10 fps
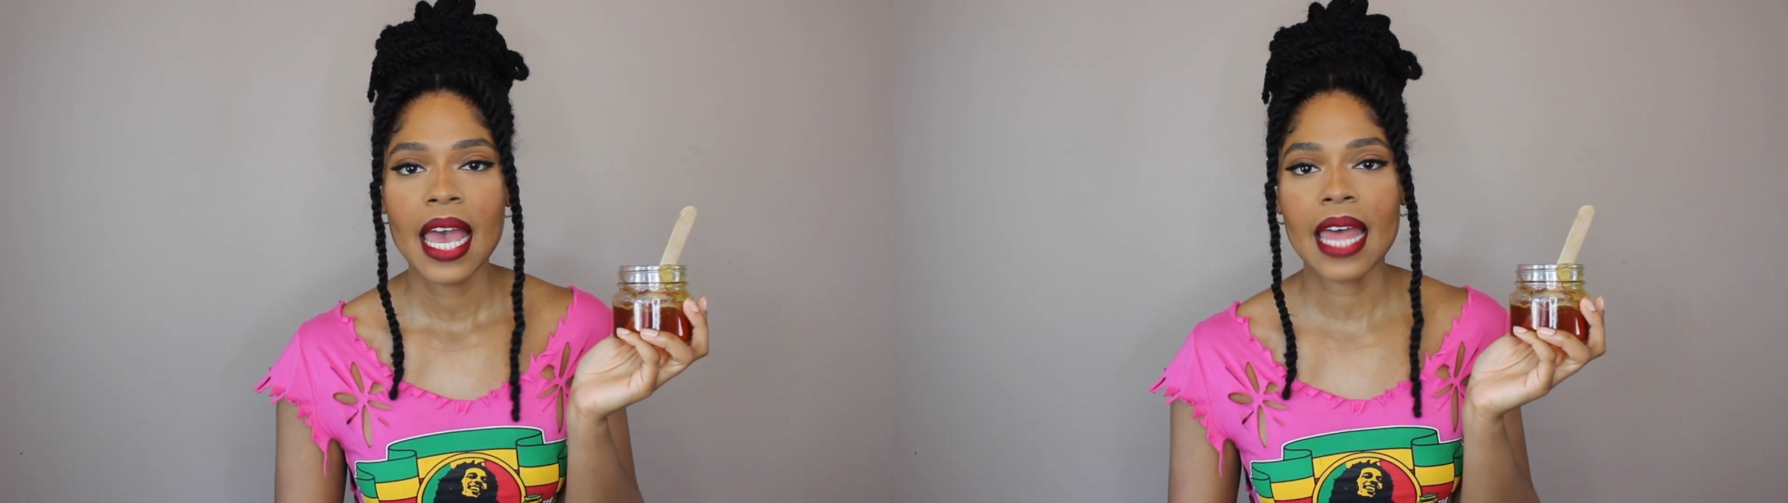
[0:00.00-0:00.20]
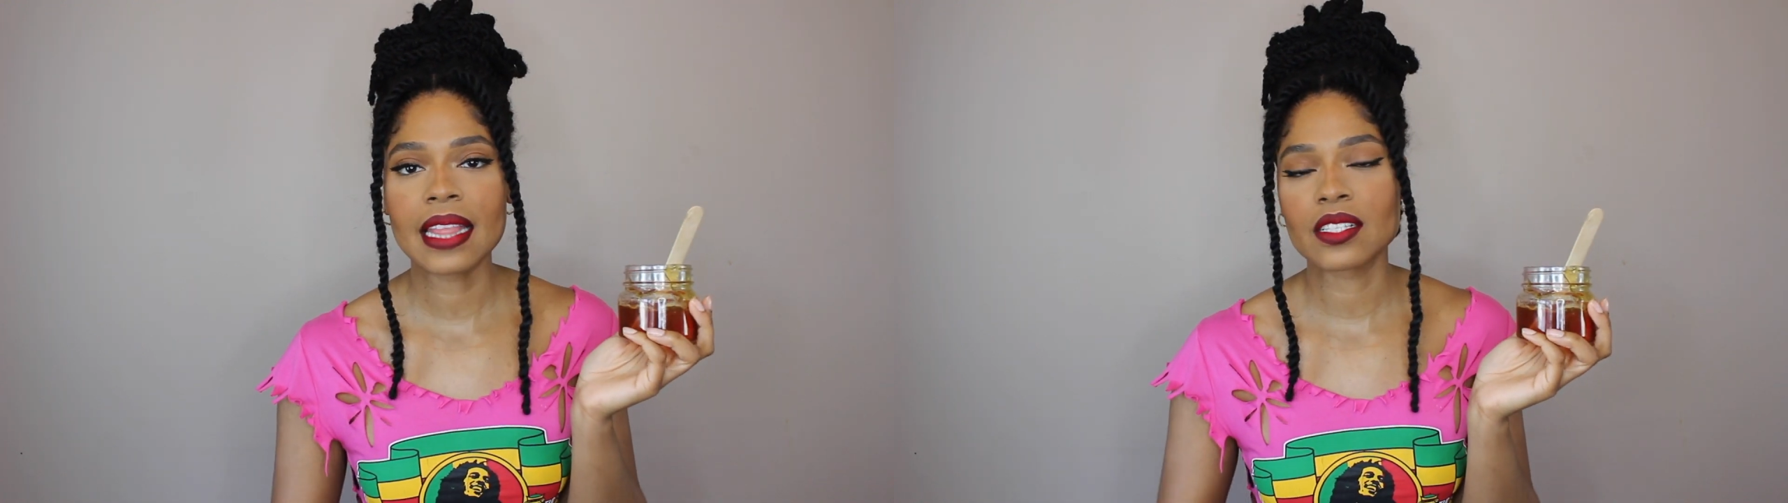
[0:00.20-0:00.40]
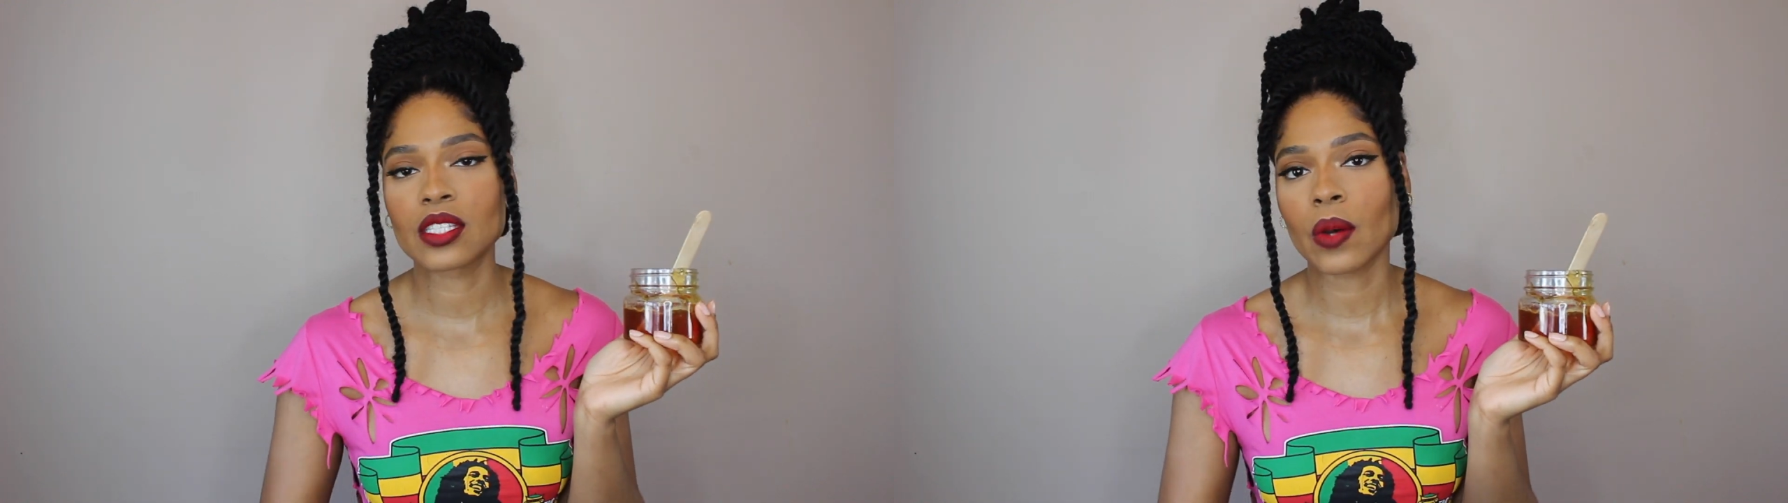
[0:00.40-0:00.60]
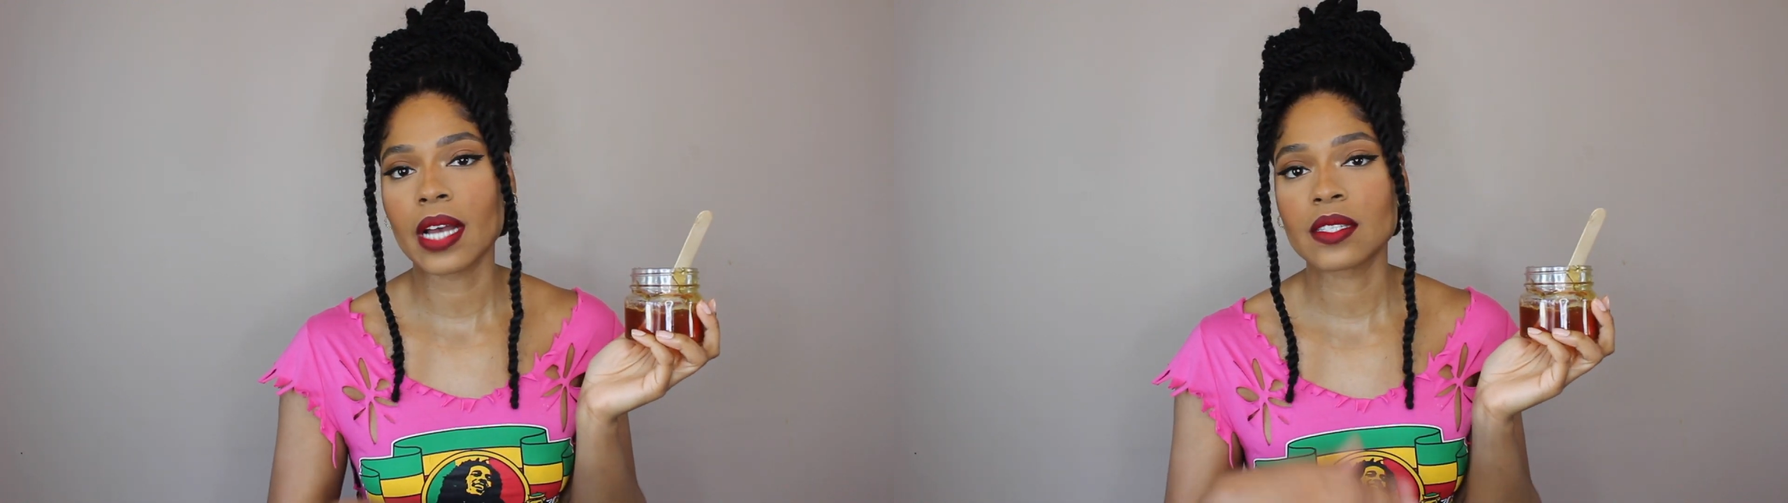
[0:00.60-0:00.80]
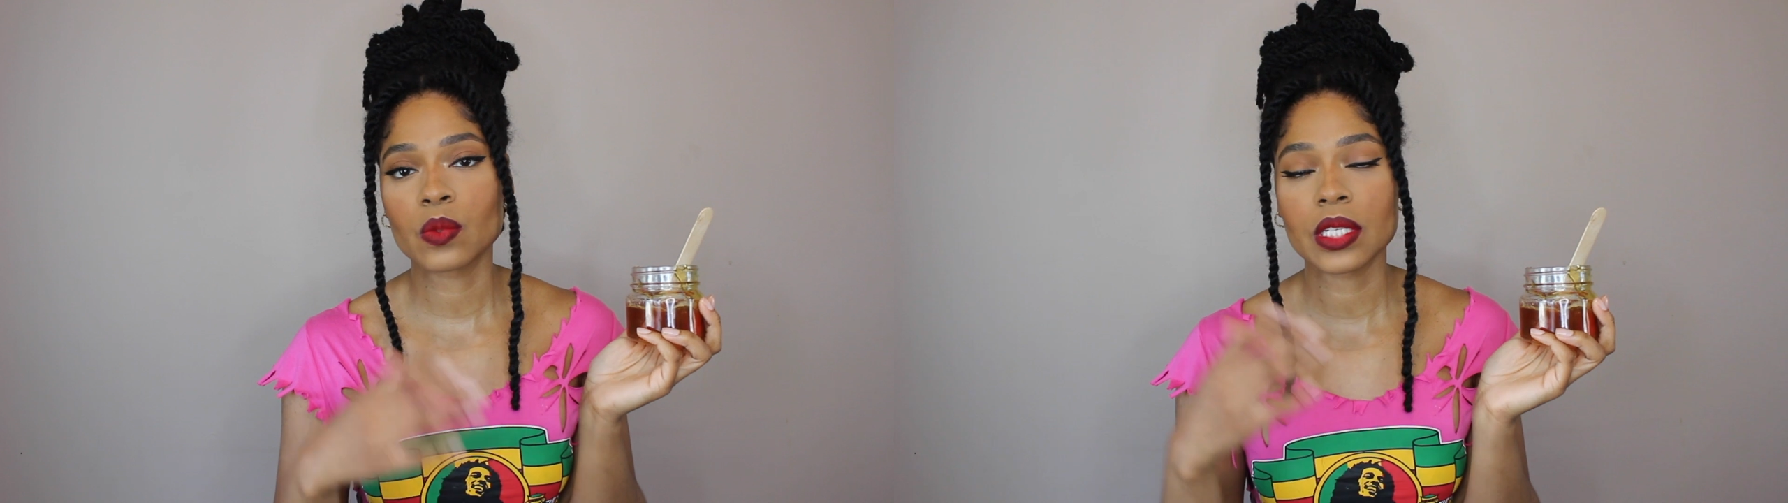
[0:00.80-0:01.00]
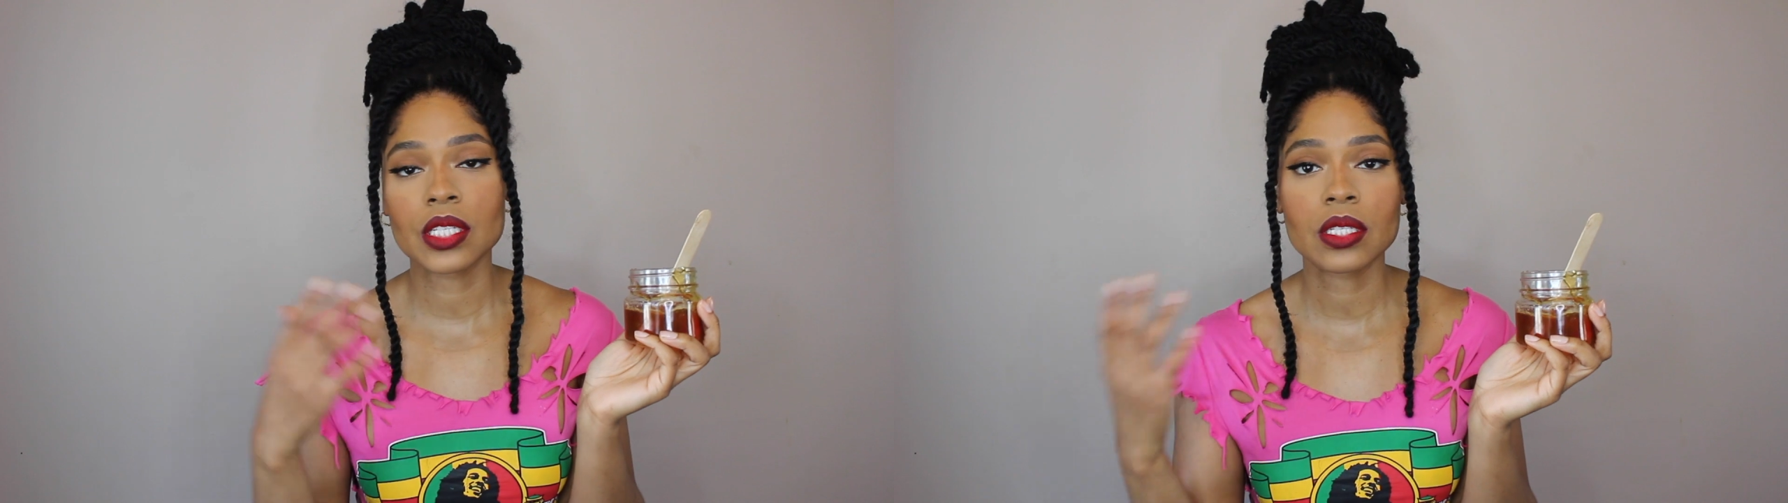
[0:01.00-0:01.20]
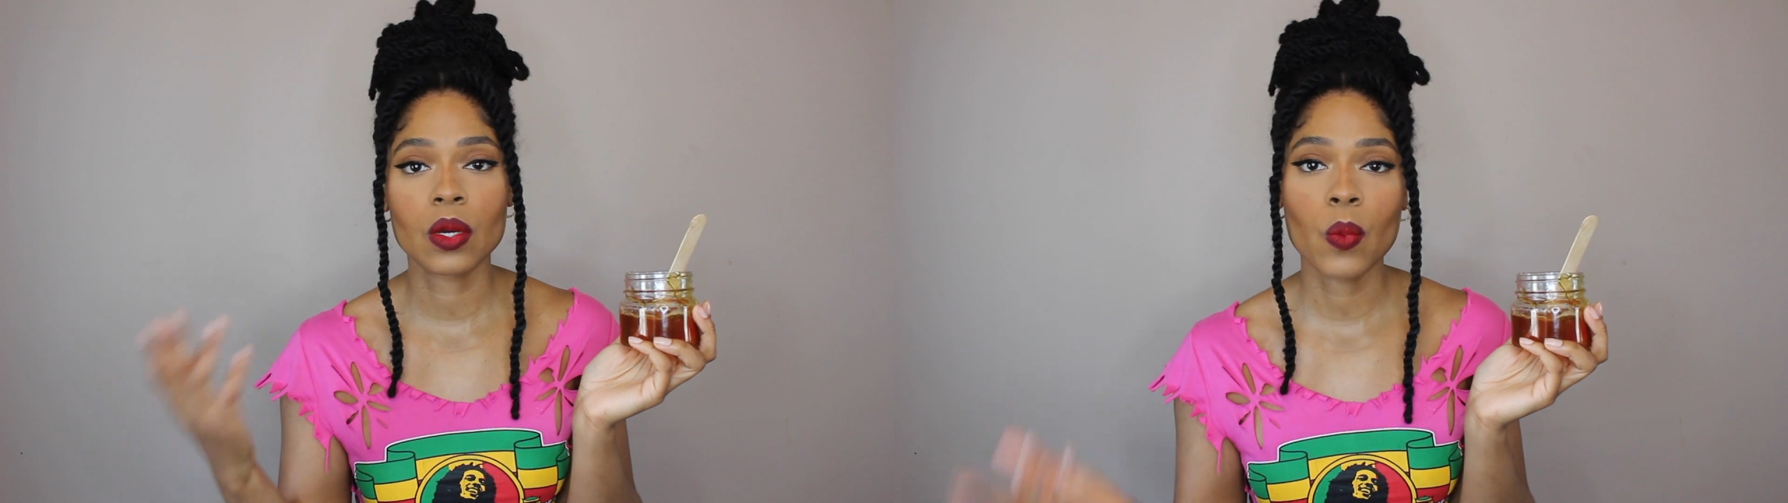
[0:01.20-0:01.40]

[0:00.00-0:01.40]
And then so I switched to